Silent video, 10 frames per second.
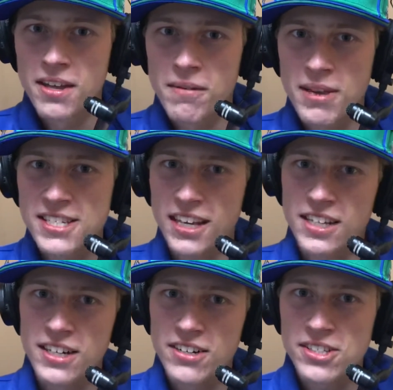My
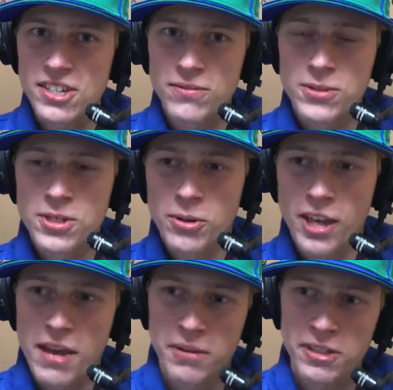secondary stuff was
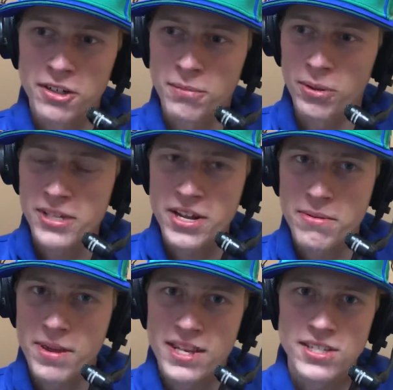okay. My curveball was hit
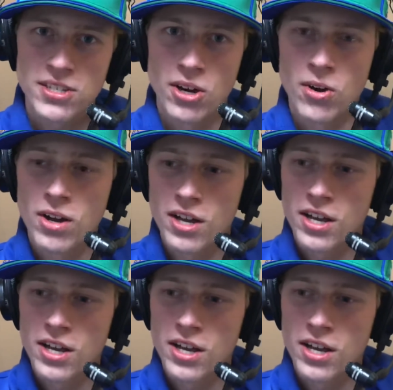or miss, so